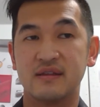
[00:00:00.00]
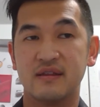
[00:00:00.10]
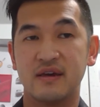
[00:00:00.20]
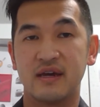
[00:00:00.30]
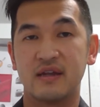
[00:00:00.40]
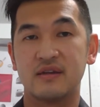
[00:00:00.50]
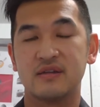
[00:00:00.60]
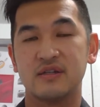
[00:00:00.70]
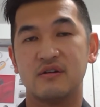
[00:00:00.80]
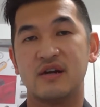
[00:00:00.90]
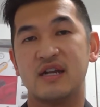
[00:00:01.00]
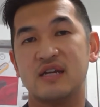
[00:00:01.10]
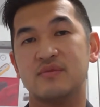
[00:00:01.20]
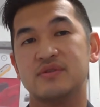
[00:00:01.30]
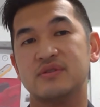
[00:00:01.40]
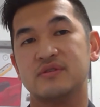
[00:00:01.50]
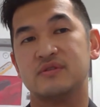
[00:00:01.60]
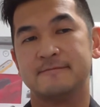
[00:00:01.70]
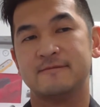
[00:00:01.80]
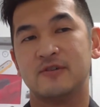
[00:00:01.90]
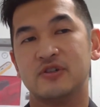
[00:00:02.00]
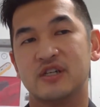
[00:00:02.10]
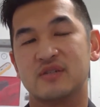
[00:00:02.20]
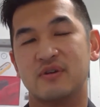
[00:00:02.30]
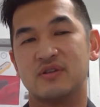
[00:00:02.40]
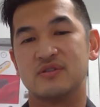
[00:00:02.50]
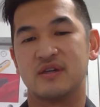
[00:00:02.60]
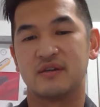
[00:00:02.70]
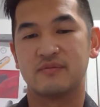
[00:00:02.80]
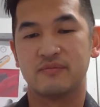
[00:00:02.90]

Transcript: that you're not able to fully experience like